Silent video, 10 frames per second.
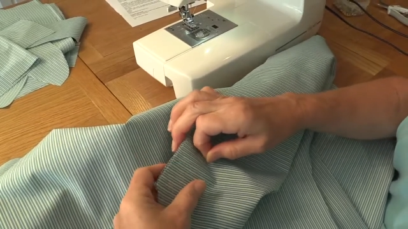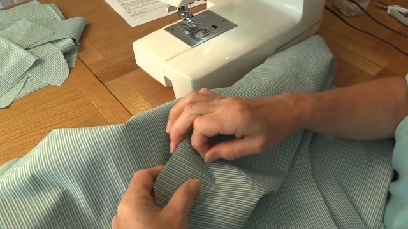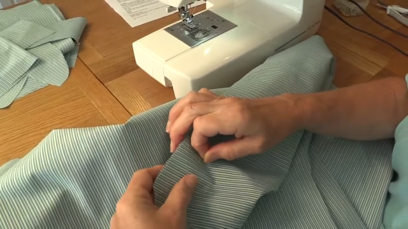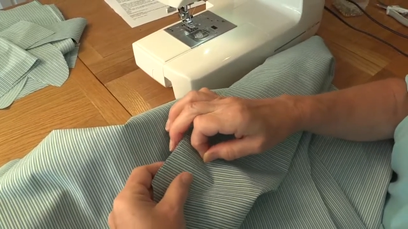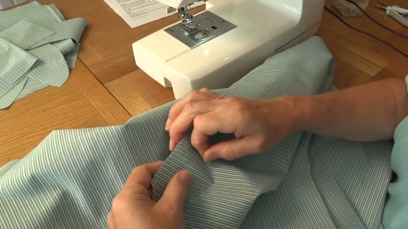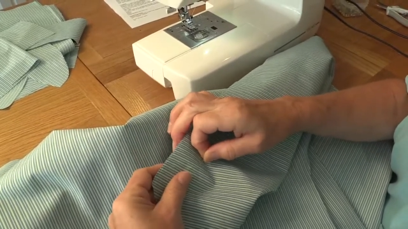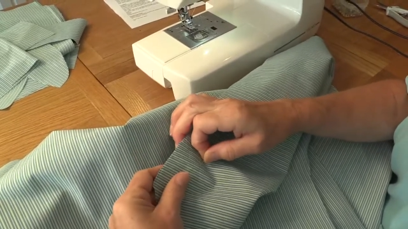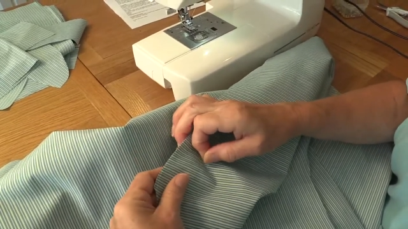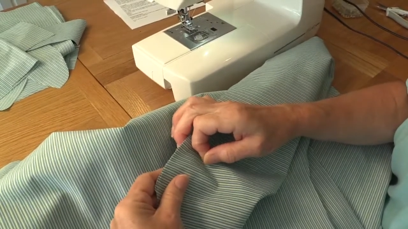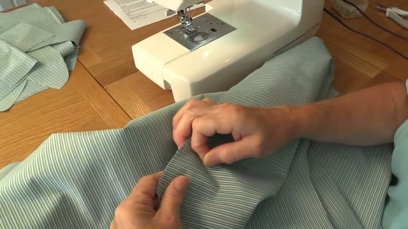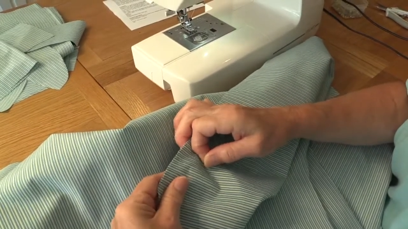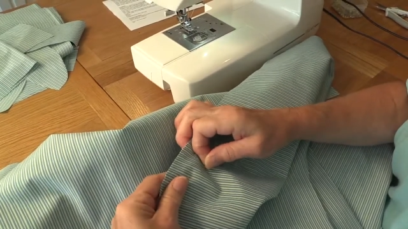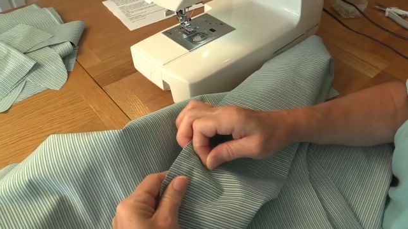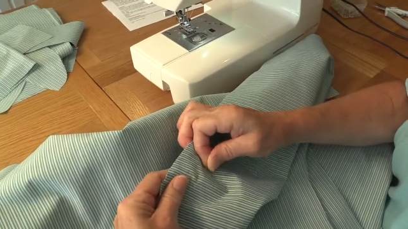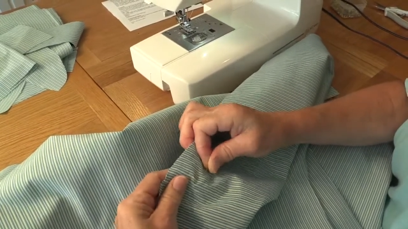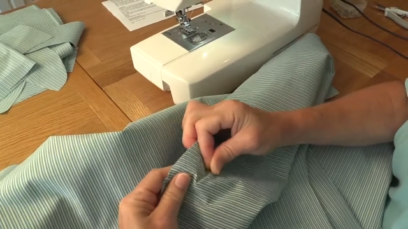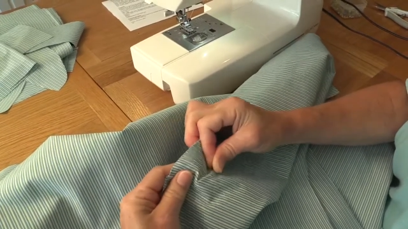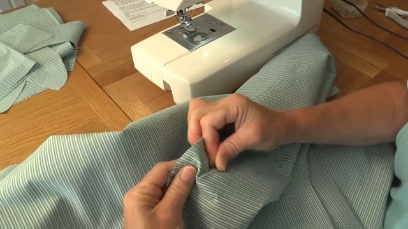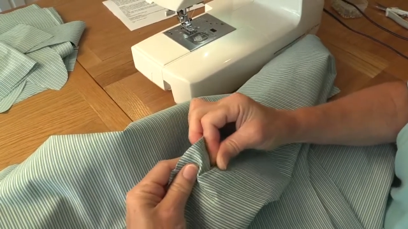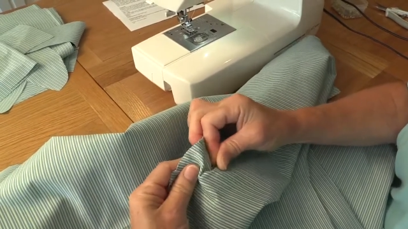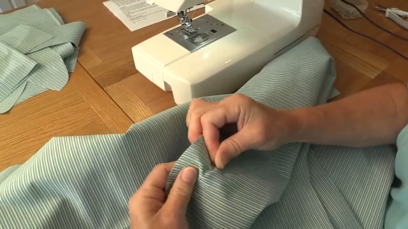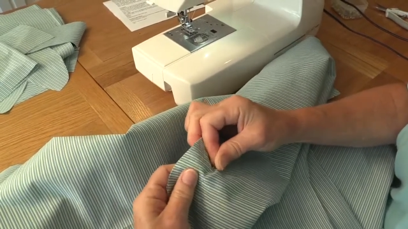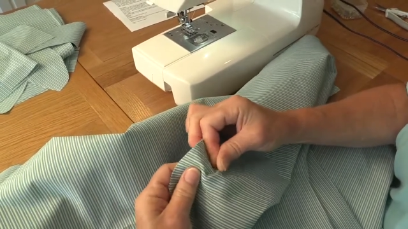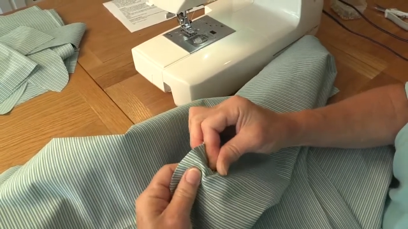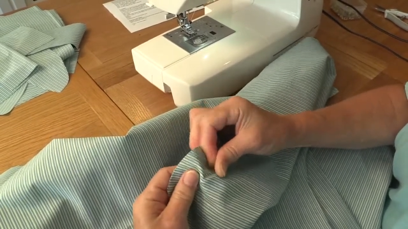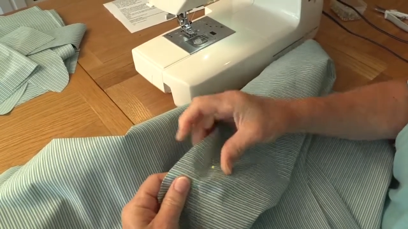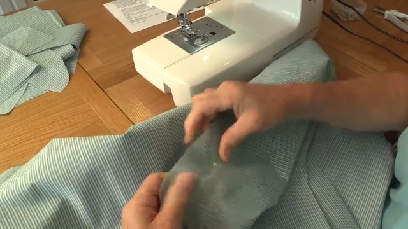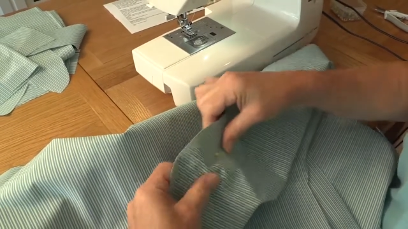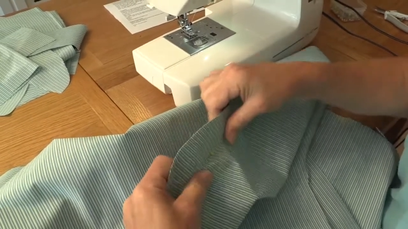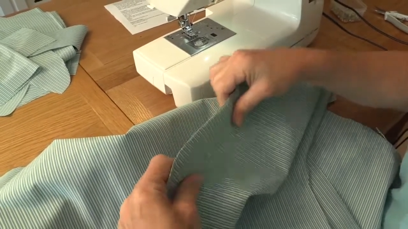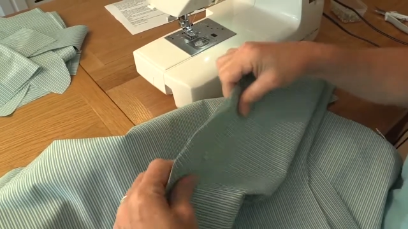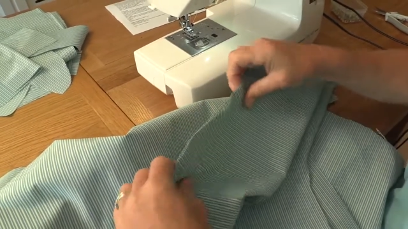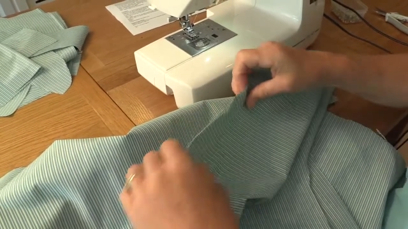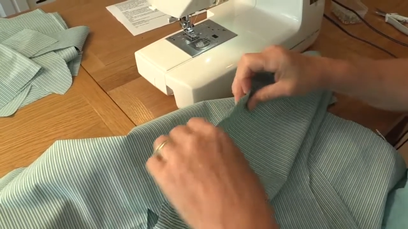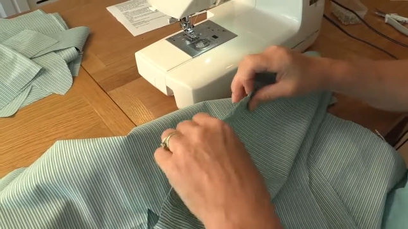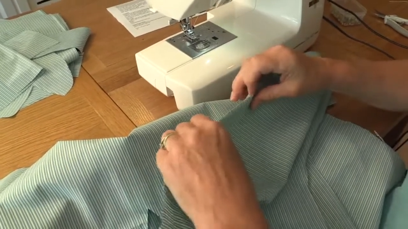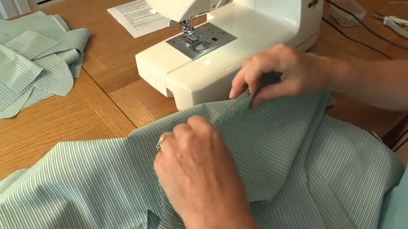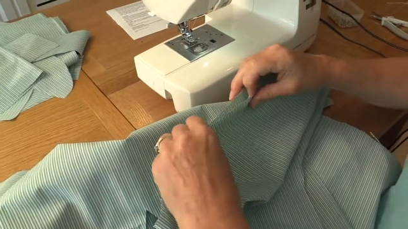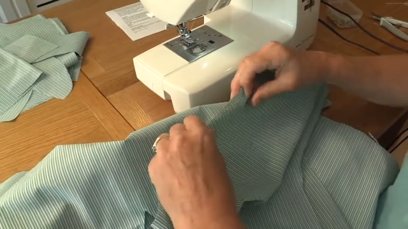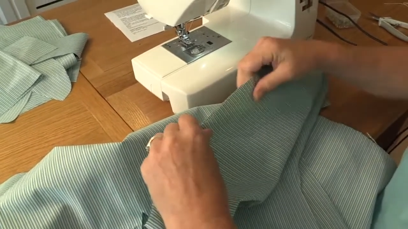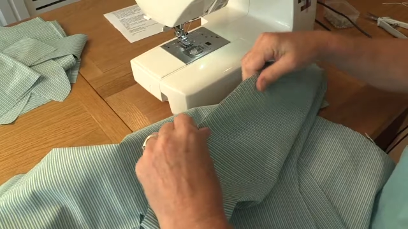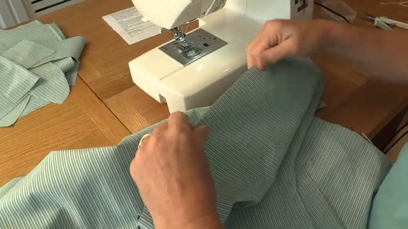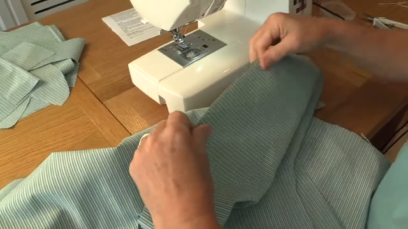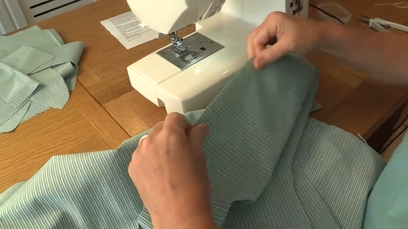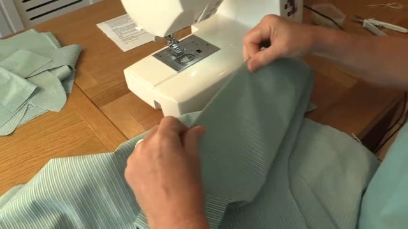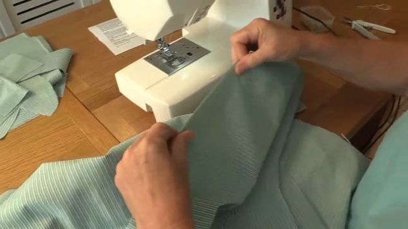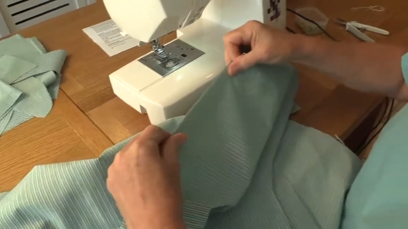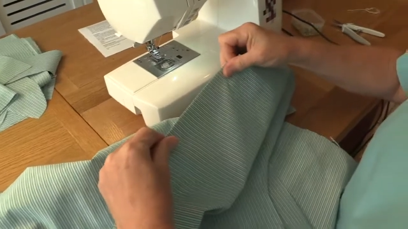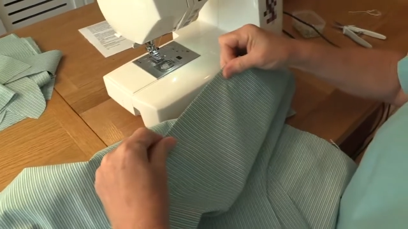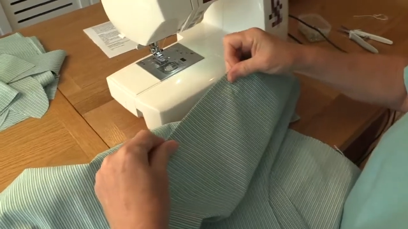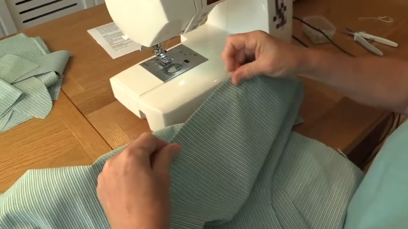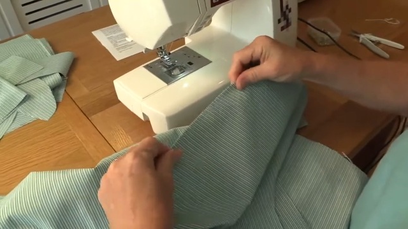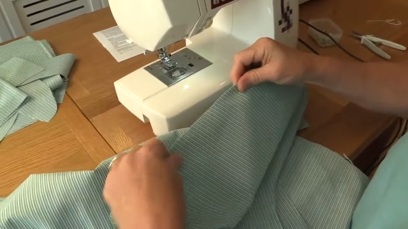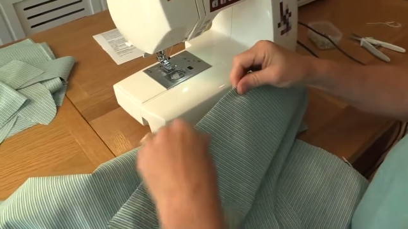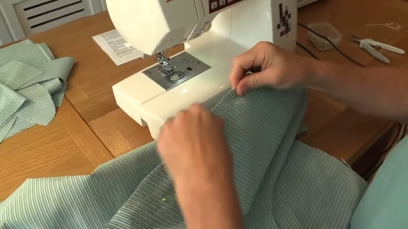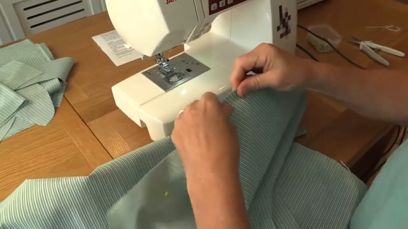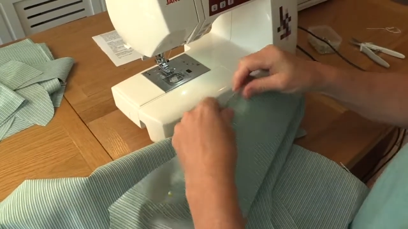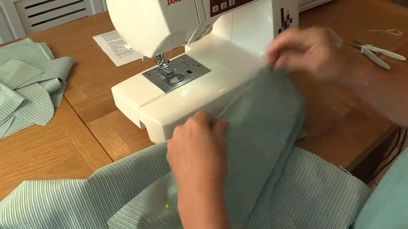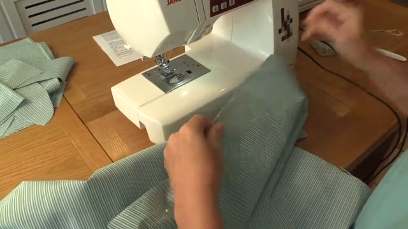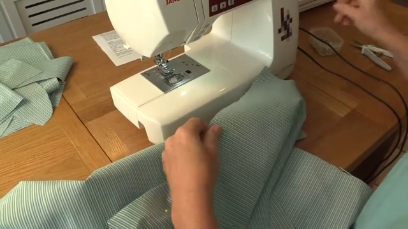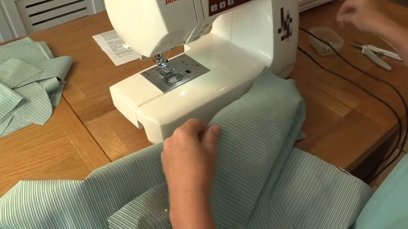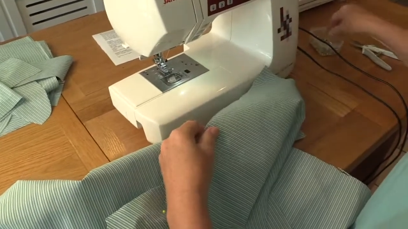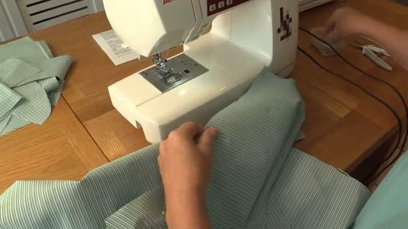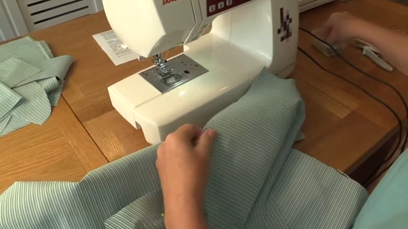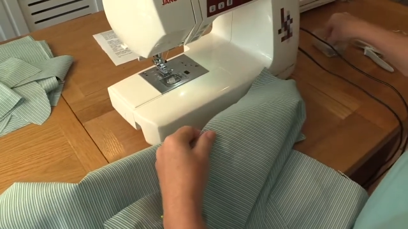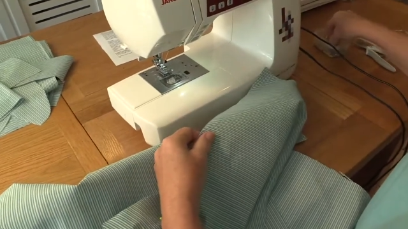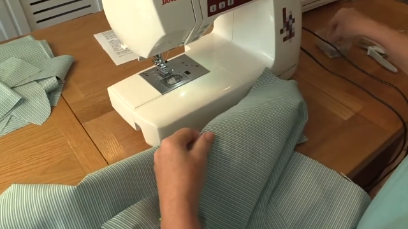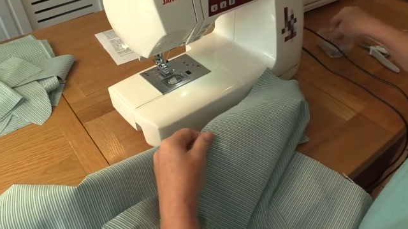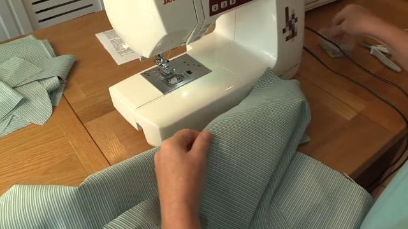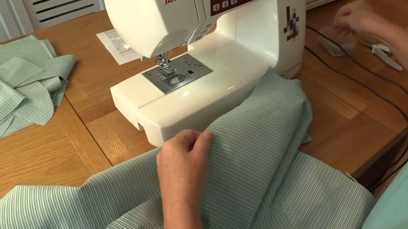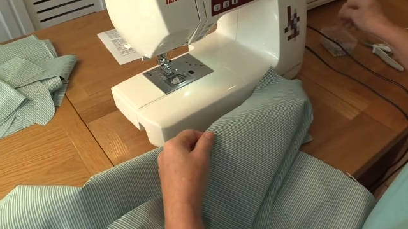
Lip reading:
Nobody's mouth can be seen.